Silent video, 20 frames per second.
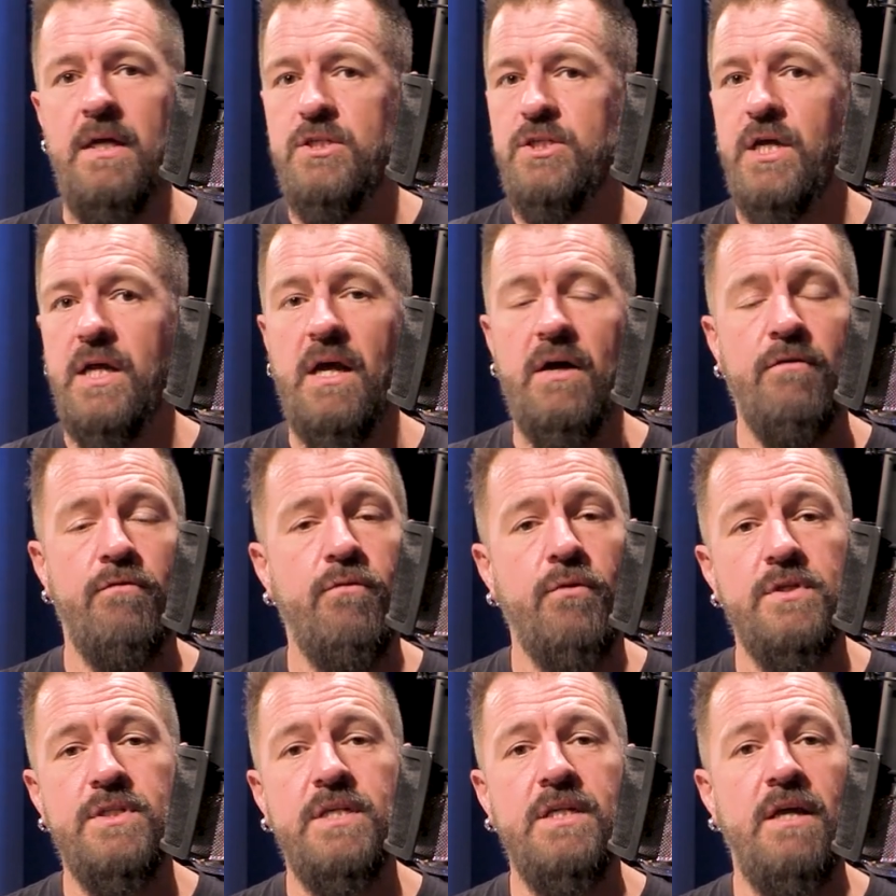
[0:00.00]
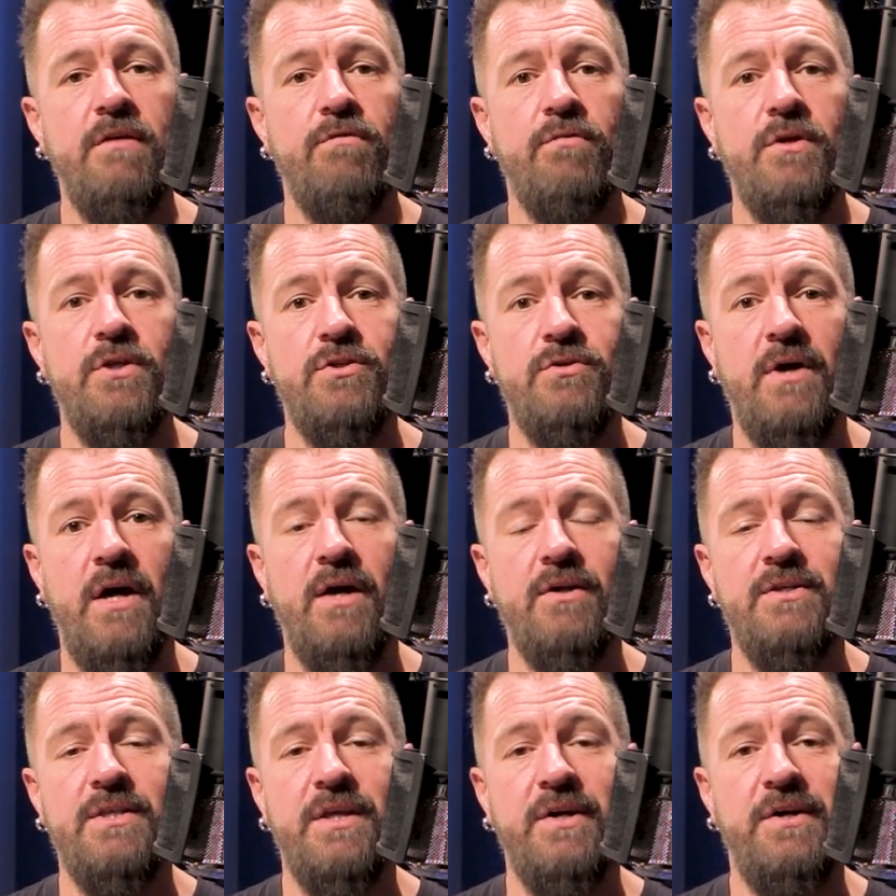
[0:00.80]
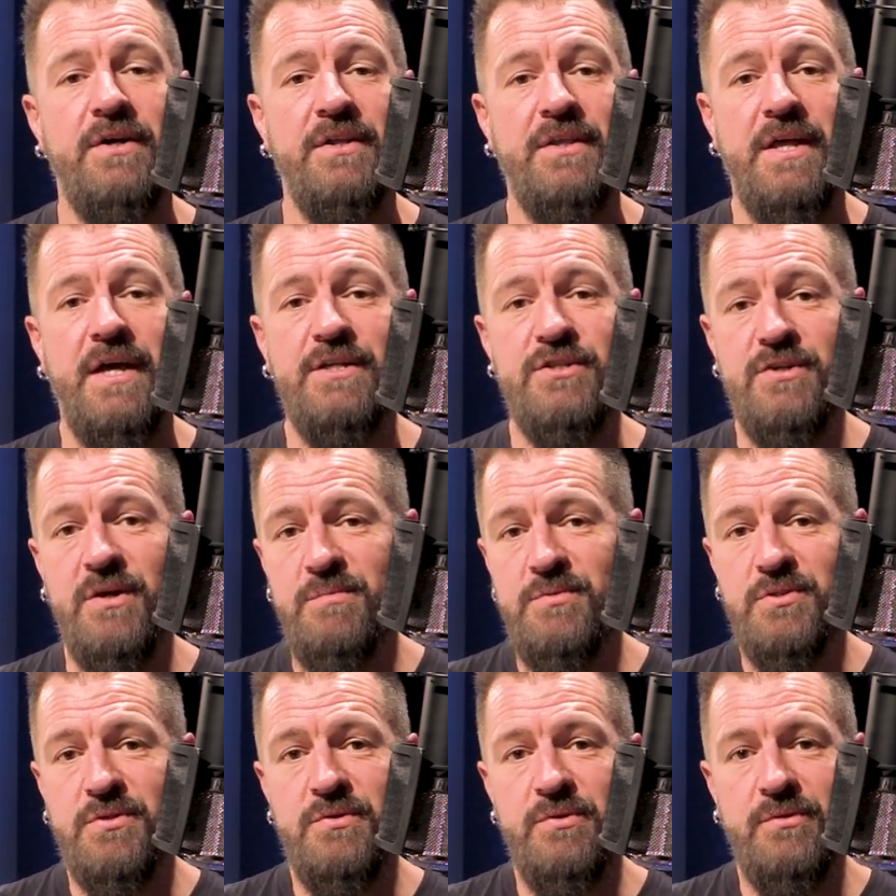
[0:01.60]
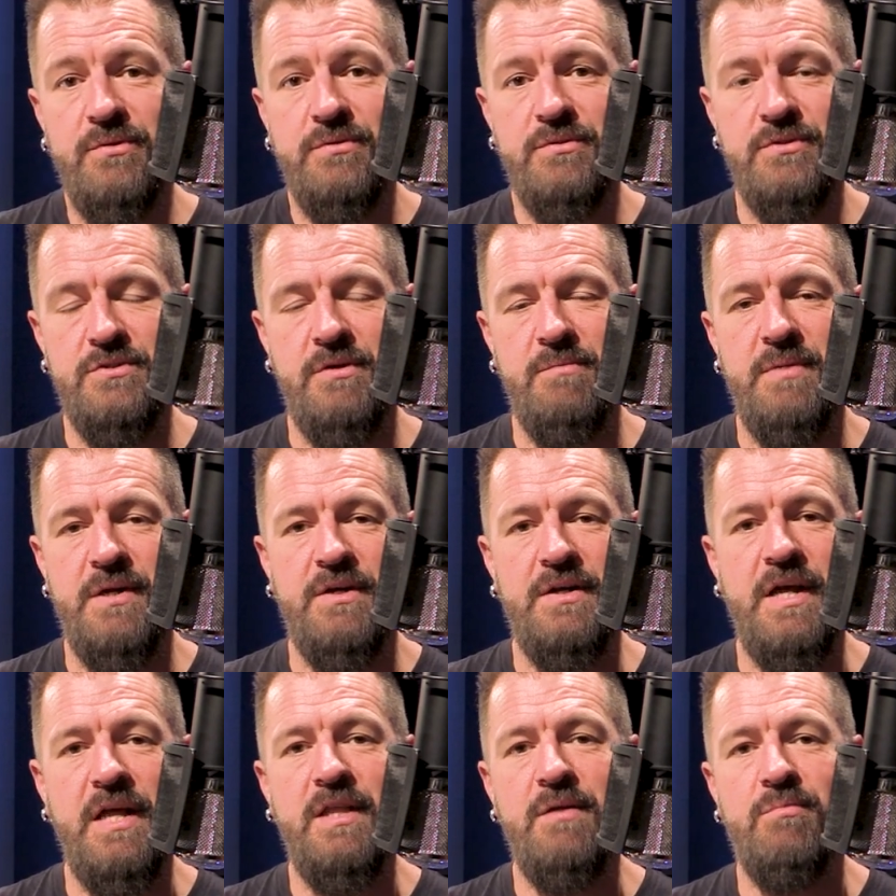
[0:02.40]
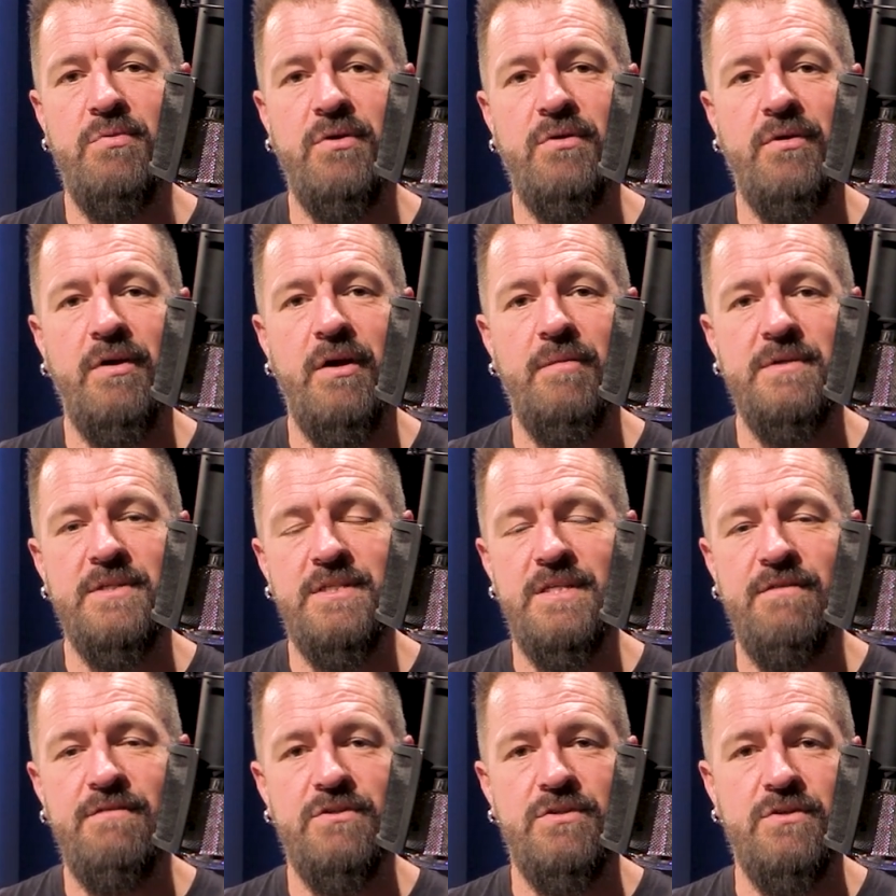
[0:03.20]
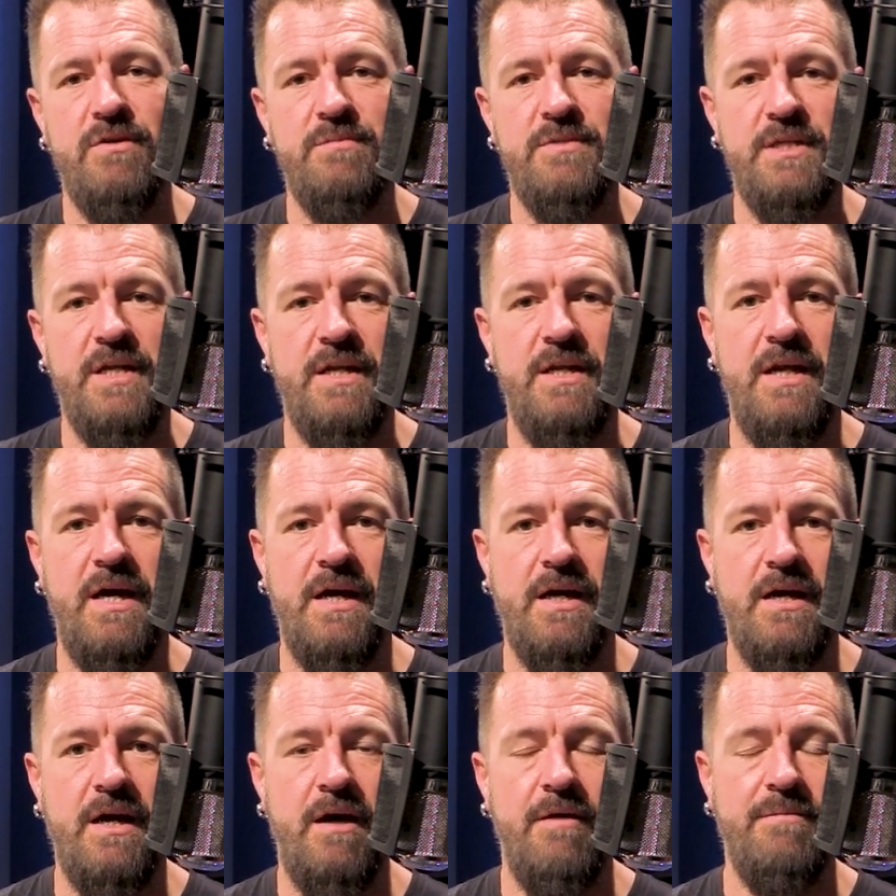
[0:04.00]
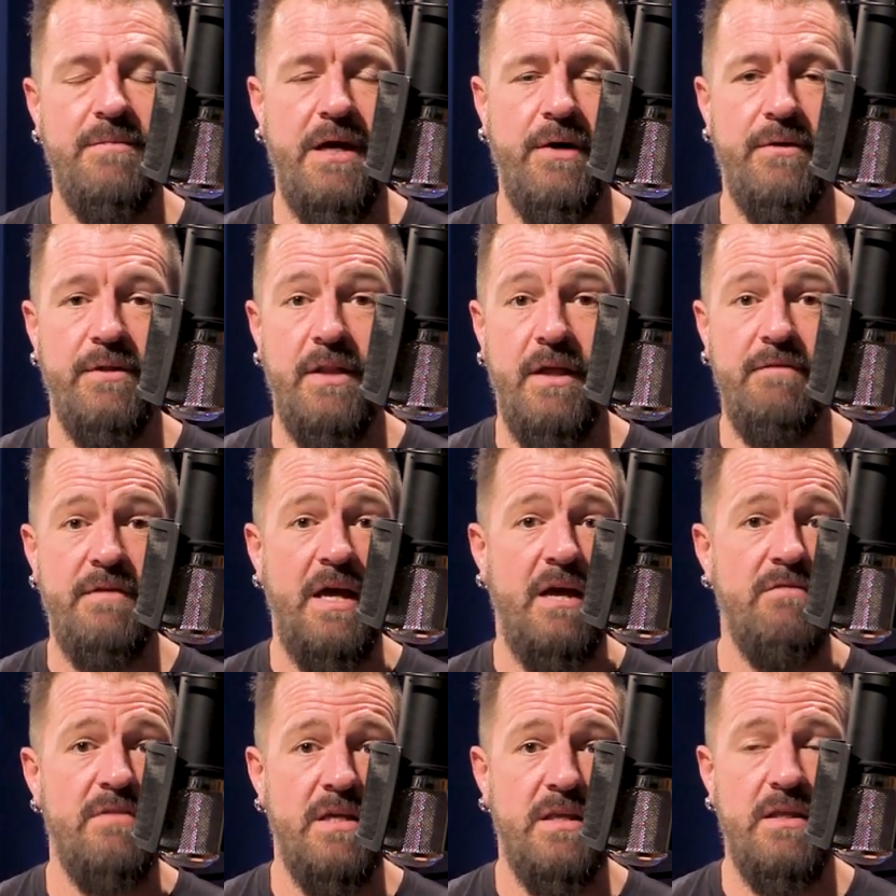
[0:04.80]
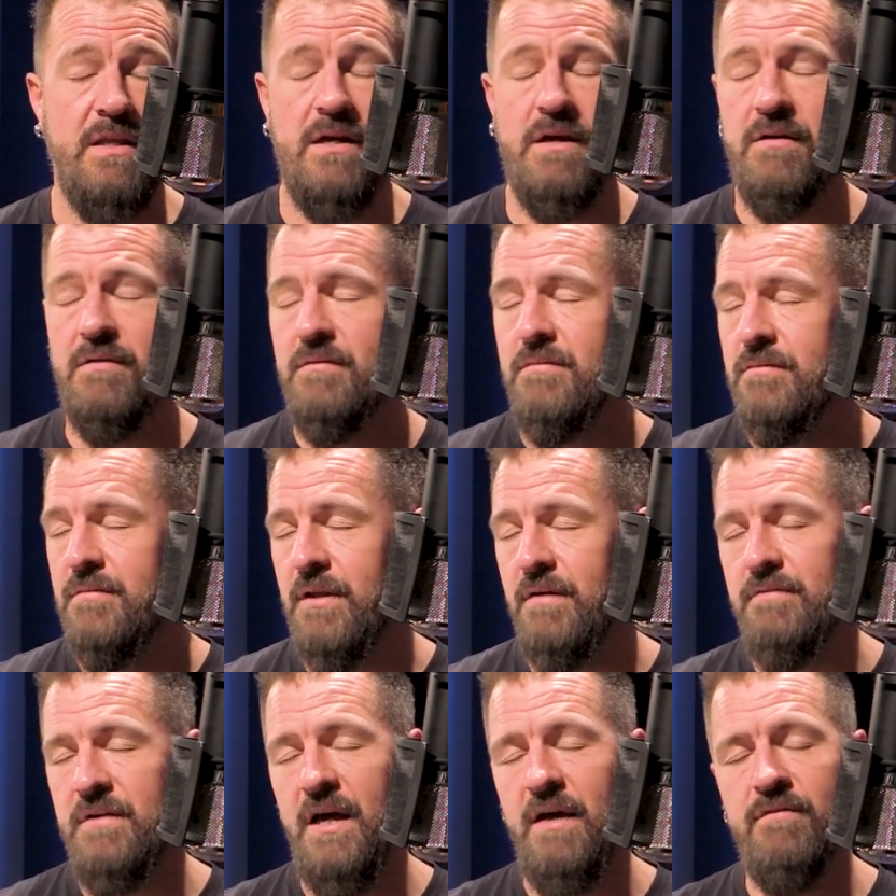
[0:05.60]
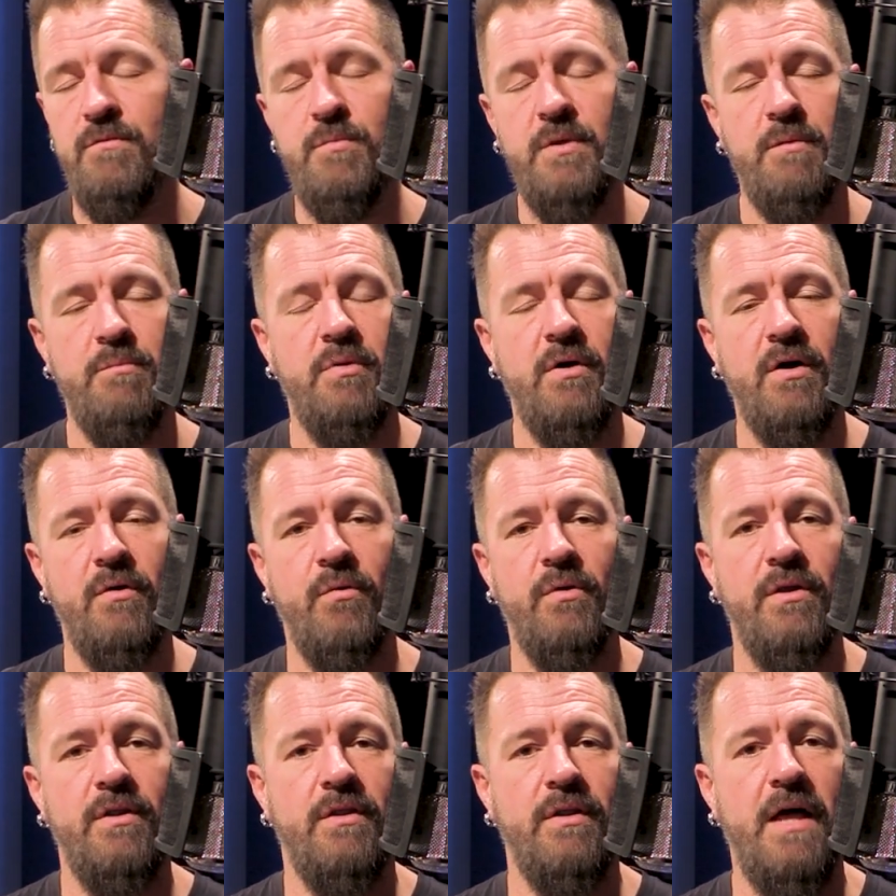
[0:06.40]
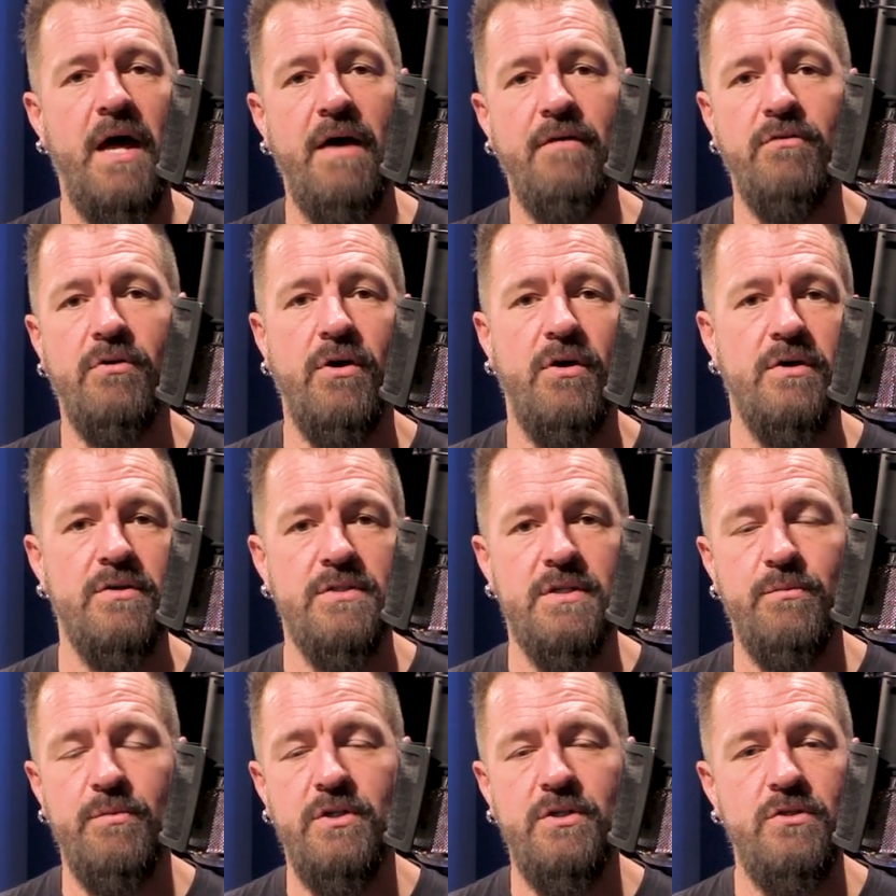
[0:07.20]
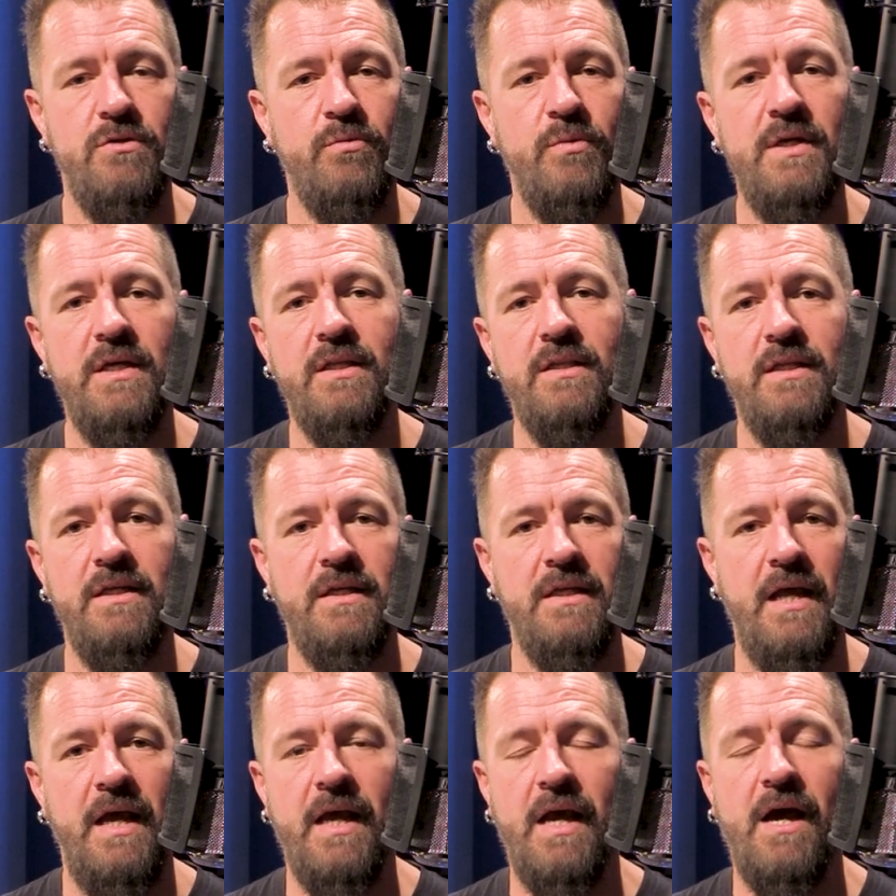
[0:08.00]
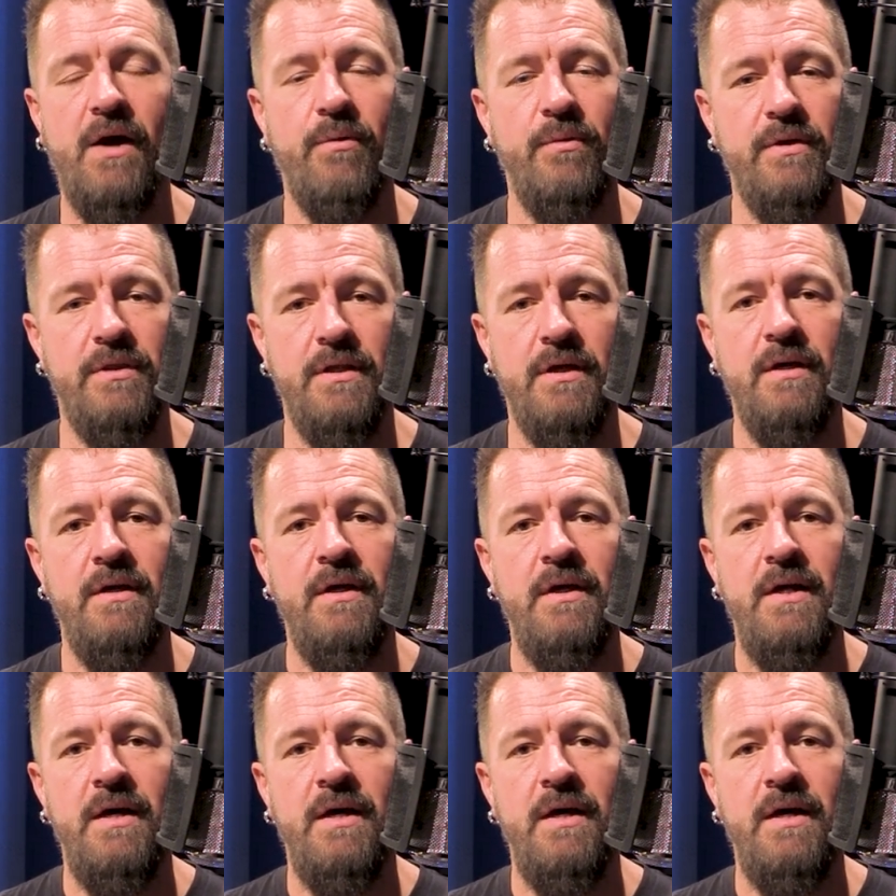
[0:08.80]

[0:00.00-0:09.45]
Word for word: Check out fourteen day free trial to the online drum school, the Drum Better Daily program at Stephens Drum Shed dot com. I would love to have you in there. Love to have you be a part of one of the live calls that we do weekly and hang out with you.